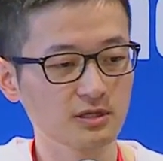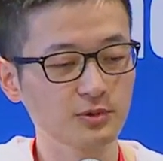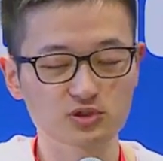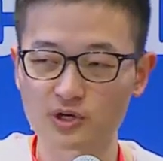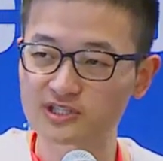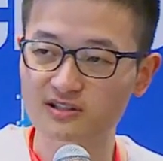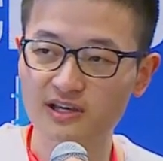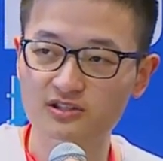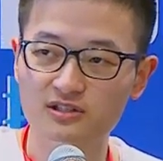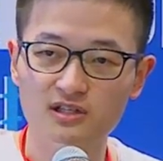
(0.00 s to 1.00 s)
yeah, using but
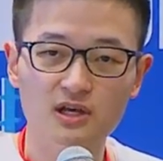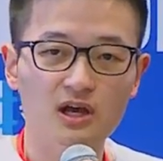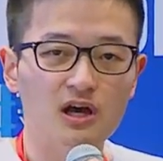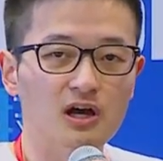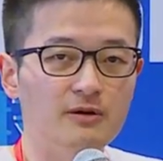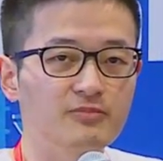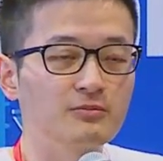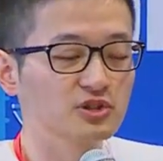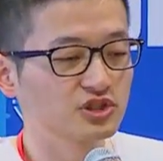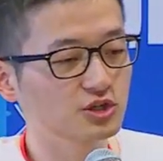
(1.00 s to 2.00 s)
translation, uh, but
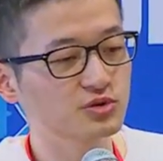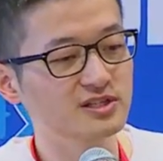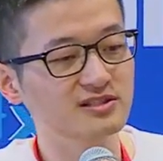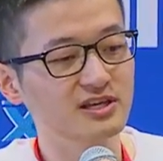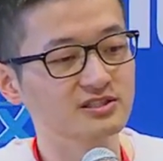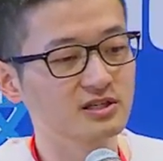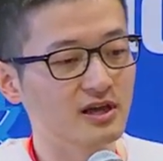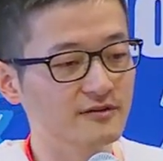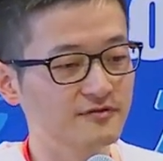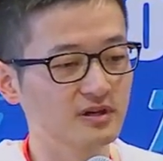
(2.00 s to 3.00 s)
machine translation,
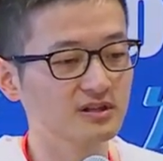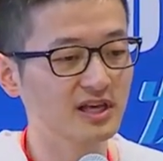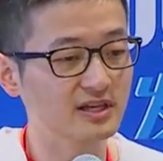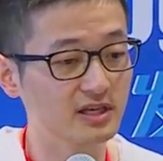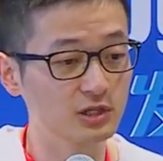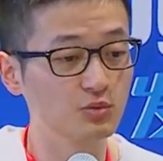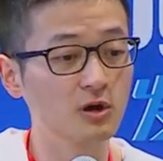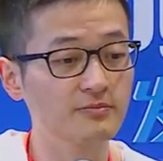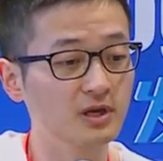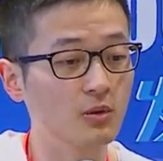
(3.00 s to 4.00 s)
I feel like it
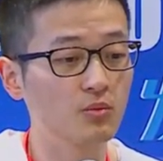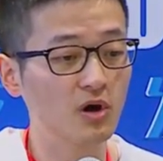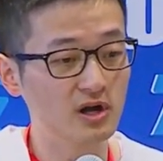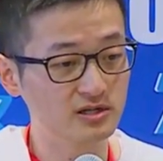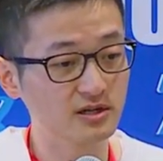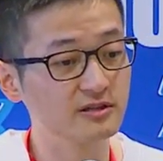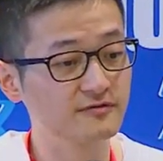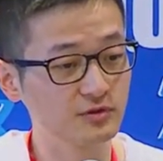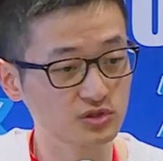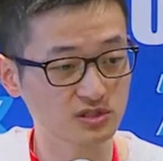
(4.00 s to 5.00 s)
will be a water in the
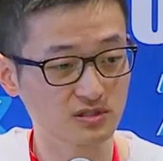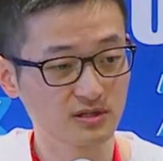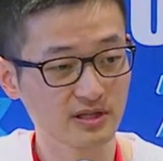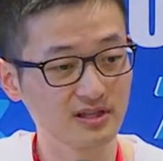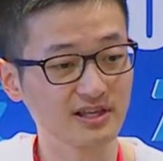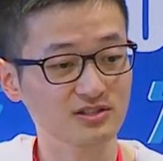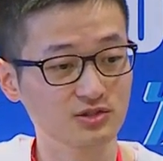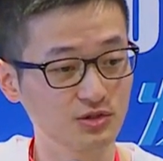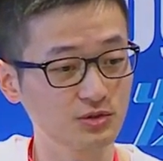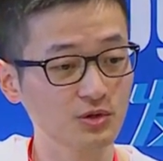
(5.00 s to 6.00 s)
future. in the
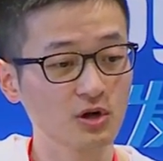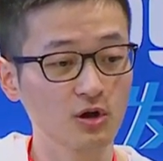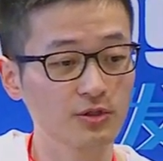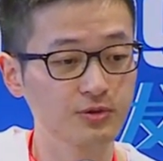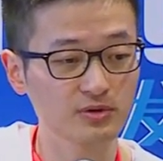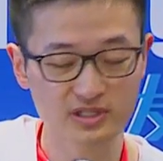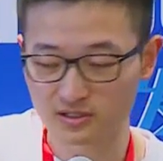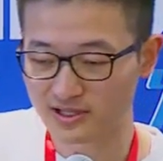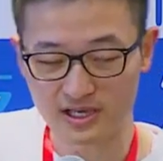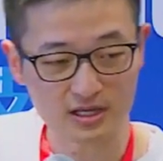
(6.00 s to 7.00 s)
next two or three
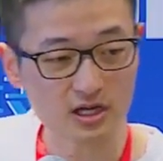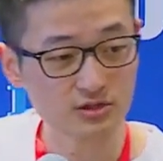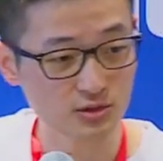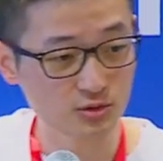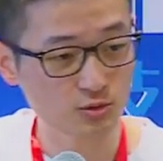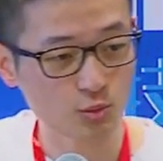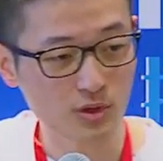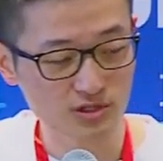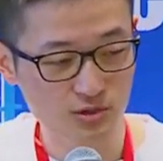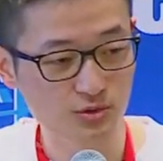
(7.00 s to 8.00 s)
day, uh, in
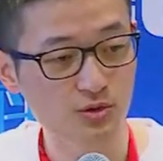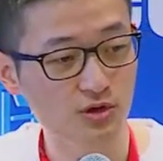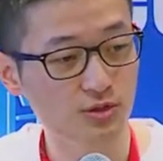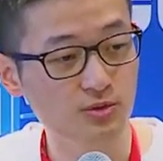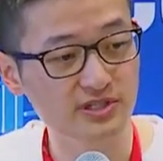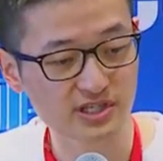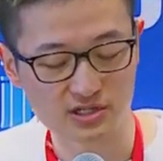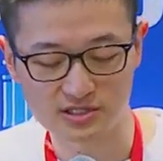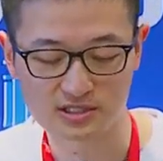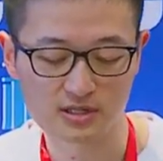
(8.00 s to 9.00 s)
what two or three
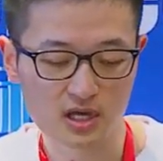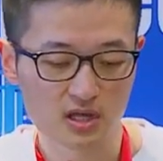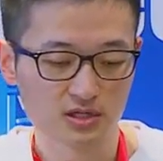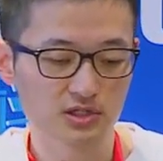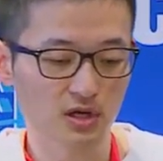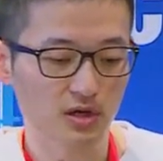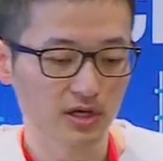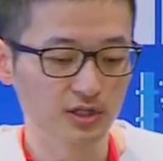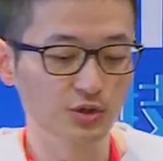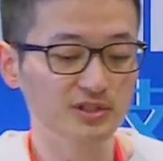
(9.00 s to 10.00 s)
years. So
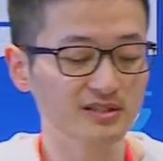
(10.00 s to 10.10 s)
in two